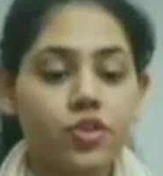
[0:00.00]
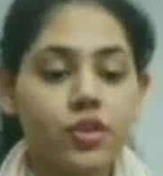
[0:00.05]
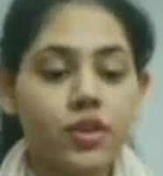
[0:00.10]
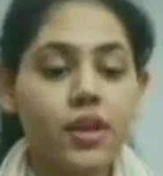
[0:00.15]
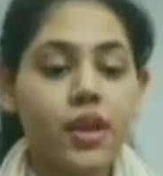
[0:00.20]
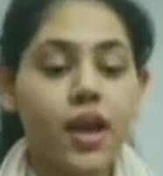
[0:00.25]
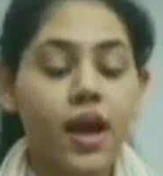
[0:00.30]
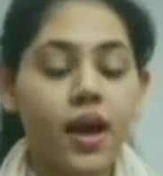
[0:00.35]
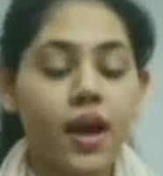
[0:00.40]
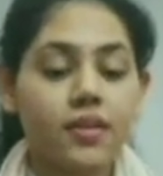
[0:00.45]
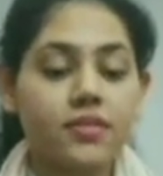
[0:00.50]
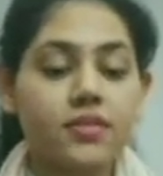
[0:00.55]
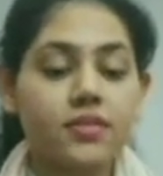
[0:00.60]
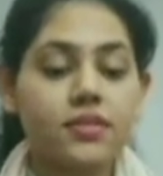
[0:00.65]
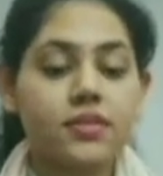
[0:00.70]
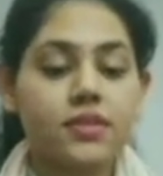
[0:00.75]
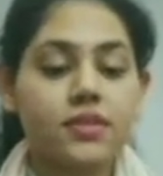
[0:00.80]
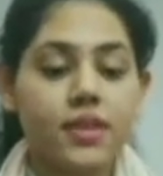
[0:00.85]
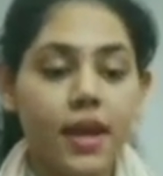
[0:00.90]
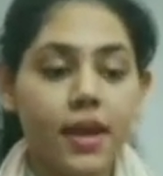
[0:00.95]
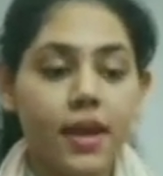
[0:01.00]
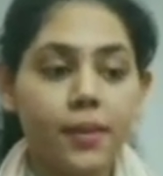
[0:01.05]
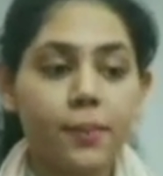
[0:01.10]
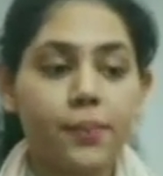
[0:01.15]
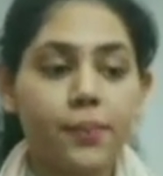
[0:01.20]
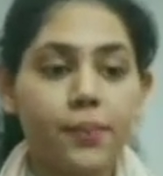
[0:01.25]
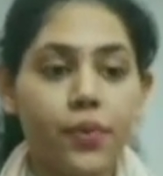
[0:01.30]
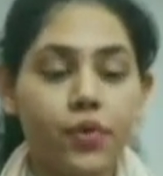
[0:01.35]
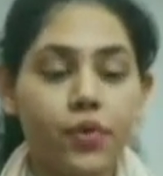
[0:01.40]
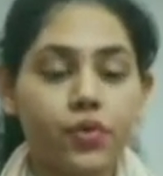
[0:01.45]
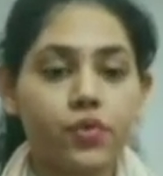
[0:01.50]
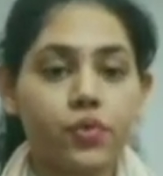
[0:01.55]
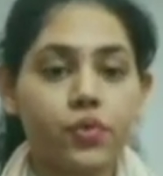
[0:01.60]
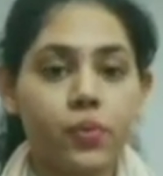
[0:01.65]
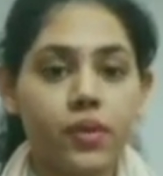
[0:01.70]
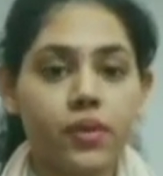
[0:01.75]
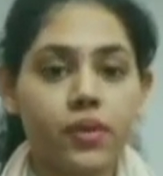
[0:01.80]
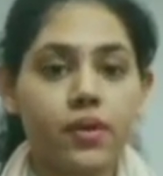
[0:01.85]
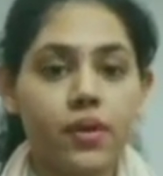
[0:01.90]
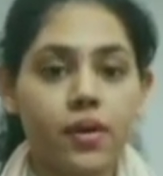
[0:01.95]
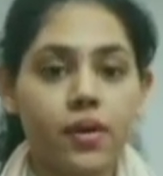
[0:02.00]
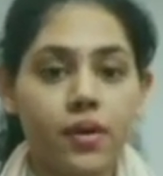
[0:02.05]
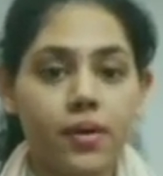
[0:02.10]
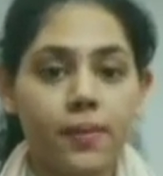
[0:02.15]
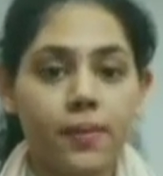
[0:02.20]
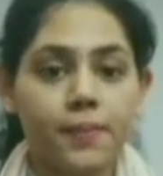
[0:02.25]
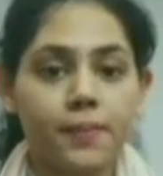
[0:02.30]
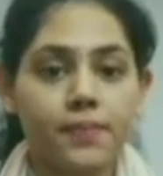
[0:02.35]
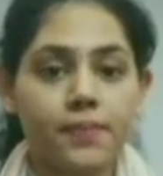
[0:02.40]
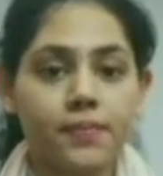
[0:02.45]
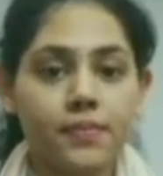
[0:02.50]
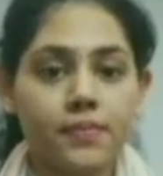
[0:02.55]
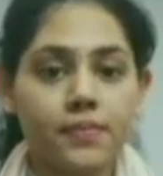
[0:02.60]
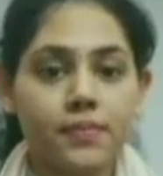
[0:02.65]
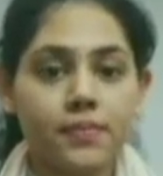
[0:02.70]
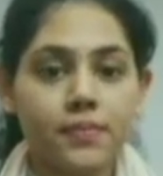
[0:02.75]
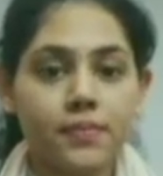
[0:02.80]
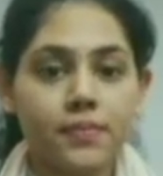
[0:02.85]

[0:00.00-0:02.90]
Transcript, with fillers: She has 10 books with her.